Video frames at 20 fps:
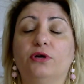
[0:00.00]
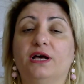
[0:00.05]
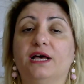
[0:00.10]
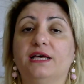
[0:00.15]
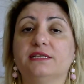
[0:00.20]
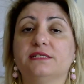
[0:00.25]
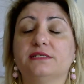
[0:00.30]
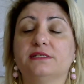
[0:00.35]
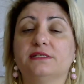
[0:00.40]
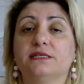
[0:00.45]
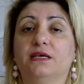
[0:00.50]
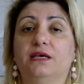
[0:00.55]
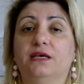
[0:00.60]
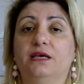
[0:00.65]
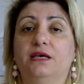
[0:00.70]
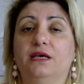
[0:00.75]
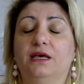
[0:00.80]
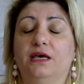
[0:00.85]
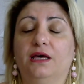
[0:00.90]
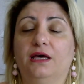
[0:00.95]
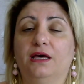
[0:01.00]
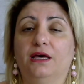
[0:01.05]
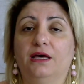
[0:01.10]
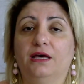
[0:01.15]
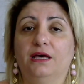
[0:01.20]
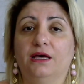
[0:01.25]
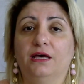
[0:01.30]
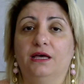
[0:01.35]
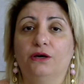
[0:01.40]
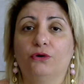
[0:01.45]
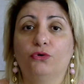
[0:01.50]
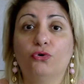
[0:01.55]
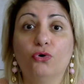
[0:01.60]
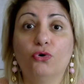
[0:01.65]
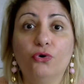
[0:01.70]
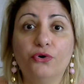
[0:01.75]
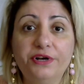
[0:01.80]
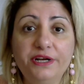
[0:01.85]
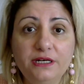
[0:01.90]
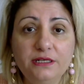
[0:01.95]
has
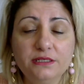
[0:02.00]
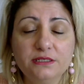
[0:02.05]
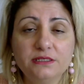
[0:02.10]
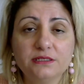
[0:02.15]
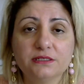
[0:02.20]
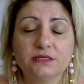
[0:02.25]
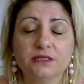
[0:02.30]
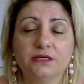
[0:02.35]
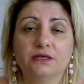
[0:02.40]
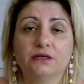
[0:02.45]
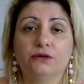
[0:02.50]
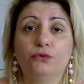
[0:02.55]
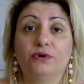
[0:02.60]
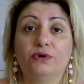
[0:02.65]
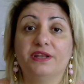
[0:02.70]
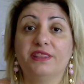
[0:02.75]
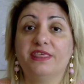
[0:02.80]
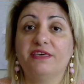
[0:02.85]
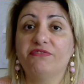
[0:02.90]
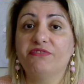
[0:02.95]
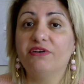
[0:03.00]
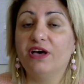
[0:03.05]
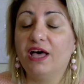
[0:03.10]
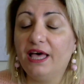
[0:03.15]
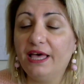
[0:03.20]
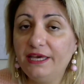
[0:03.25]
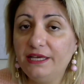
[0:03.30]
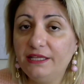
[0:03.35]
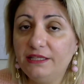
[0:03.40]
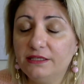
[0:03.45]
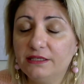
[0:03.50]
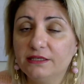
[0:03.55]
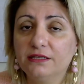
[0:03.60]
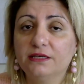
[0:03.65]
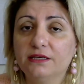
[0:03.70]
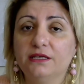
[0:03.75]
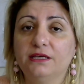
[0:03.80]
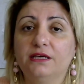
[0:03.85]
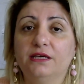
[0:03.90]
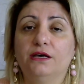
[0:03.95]
quarrels, when they fight,
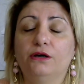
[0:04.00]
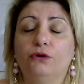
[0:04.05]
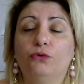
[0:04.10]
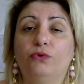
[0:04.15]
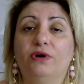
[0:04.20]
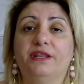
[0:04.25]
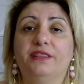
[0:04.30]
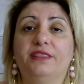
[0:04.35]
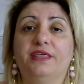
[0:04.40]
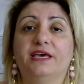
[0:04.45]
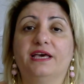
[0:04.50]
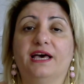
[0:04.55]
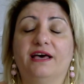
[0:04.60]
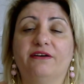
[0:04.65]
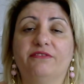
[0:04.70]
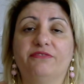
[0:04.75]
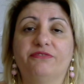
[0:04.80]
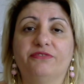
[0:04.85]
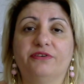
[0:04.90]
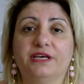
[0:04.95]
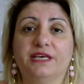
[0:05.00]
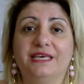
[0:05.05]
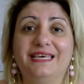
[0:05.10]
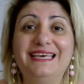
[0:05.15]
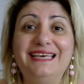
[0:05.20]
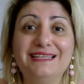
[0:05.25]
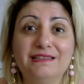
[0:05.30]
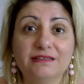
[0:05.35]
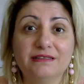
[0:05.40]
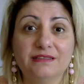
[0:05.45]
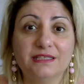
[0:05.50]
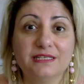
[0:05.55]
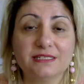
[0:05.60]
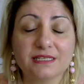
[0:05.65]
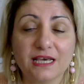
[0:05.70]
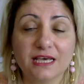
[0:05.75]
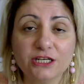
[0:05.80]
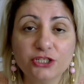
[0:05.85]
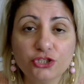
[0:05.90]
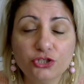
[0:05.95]
when they have heated
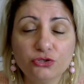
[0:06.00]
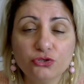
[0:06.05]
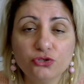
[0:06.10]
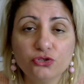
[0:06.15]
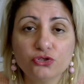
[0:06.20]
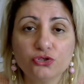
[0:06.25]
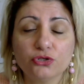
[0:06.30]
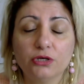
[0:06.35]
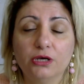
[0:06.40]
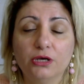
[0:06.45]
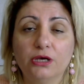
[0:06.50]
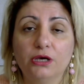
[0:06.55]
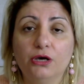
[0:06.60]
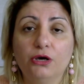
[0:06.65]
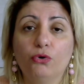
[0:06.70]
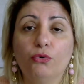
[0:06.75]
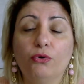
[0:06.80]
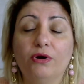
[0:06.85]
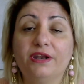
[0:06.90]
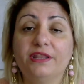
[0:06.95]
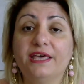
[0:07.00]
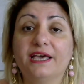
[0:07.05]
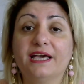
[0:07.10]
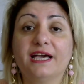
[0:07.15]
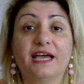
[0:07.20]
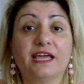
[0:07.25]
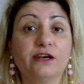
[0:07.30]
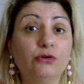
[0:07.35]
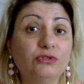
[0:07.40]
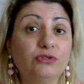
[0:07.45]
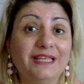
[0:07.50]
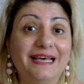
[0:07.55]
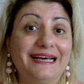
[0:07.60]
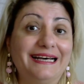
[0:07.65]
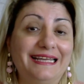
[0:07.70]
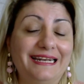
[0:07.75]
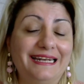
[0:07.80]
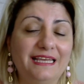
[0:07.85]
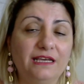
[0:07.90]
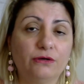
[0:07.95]
discussions, when they cannot
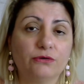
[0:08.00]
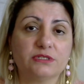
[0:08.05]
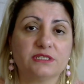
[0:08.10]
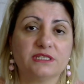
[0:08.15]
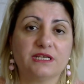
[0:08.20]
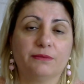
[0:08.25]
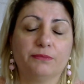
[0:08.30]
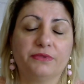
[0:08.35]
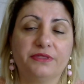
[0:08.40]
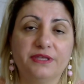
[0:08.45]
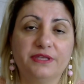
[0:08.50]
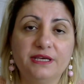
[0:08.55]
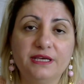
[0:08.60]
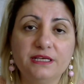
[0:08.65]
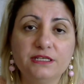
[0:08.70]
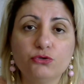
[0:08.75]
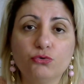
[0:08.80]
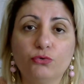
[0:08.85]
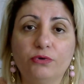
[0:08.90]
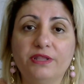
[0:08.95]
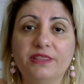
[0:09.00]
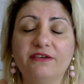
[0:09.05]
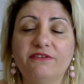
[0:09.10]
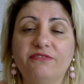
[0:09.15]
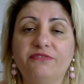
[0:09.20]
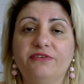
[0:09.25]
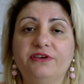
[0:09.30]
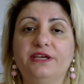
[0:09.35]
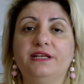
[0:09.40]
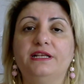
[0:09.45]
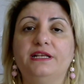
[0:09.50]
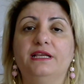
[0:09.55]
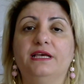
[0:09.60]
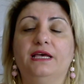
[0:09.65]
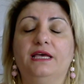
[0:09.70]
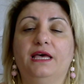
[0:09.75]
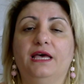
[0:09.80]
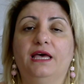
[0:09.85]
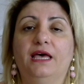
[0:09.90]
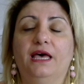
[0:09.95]
agree on some things, when they feel
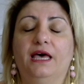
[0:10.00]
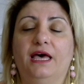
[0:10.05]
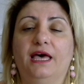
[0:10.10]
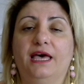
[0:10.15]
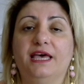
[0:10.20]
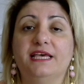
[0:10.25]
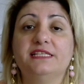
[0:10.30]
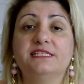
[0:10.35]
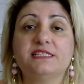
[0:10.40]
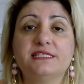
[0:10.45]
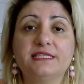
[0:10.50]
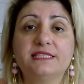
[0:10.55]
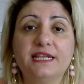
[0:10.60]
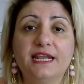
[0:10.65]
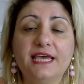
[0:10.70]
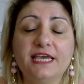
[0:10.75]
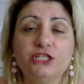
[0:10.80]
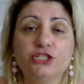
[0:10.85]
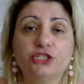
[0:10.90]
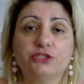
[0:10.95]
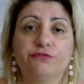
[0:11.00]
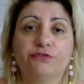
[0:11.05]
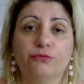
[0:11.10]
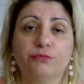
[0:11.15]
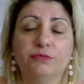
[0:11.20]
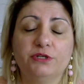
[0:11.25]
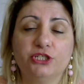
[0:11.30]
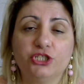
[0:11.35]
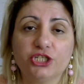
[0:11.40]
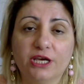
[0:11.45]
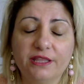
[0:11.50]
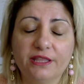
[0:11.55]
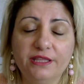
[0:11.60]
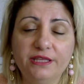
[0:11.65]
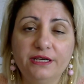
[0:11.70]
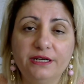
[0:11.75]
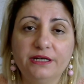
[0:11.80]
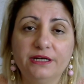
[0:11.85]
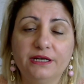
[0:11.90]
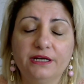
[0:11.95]
estranged from each
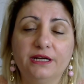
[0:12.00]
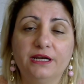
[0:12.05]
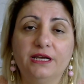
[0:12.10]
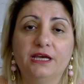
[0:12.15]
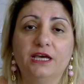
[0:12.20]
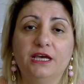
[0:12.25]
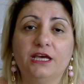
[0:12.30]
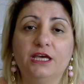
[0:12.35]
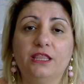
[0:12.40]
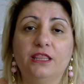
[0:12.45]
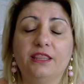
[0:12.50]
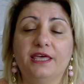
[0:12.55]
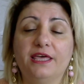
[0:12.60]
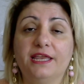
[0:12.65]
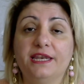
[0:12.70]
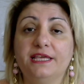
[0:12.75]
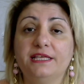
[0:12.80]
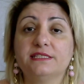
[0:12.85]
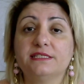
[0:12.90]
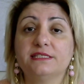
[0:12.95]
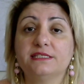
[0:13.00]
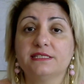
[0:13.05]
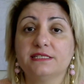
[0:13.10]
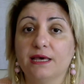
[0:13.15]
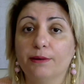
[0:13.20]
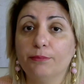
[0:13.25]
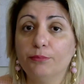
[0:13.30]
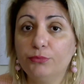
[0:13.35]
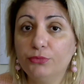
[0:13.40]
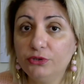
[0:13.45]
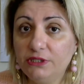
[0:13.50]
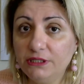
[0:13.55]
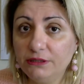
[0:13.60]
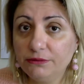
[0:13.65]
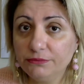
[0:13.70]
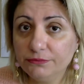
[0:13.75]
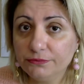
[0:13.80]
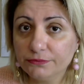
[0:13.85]
other, they need somebody